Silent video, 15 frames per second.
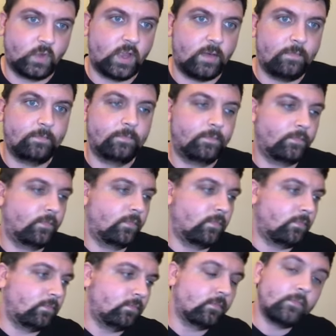Okay.
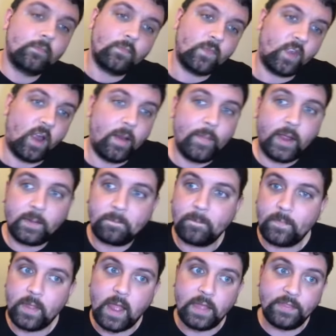All right, Mike.
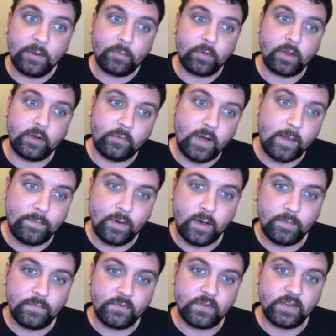I think we're going to wrap
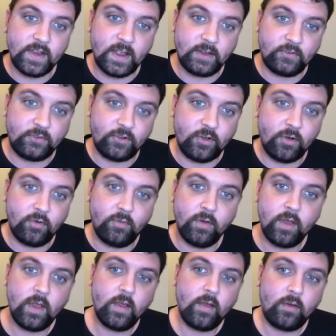up tonight's show
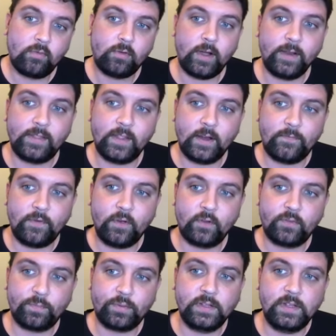right there,
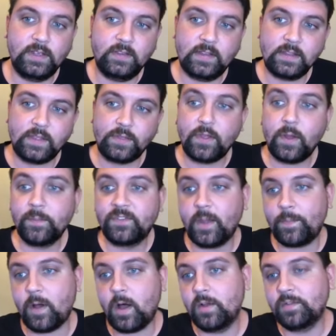folks. Please hit the thumbs
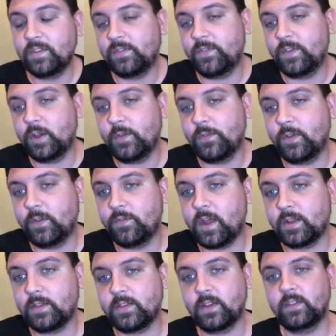up on this video if you've
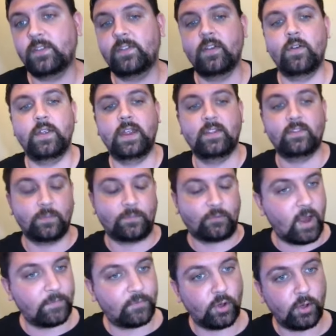not done so yet.
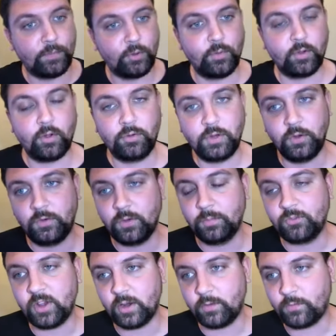Subscribe to our Blue and Gold
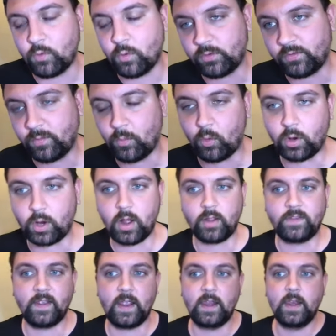YouTube channel, of course, for more
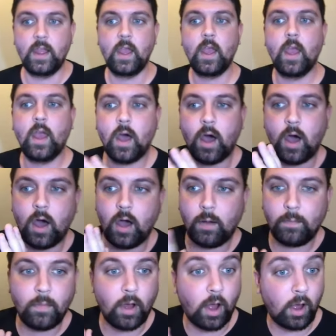content.
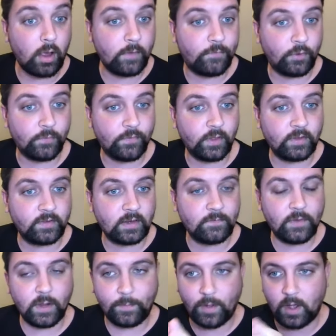Uh, if you're
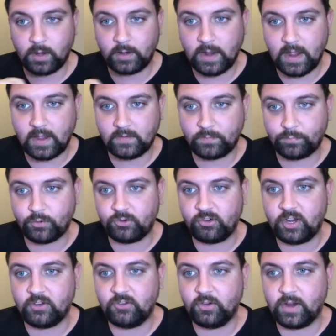listening via podcast,
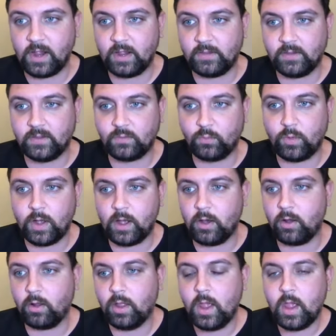appreciate you guys as
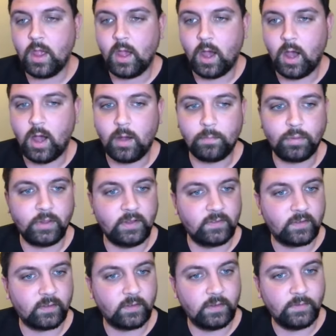well. Um,
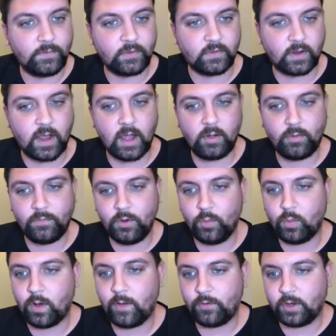please leave us a kind review
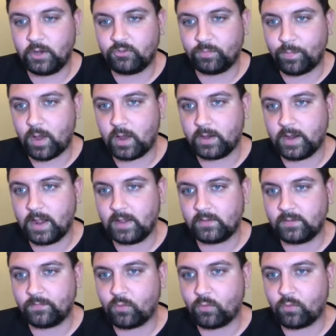wherever you get your podcast.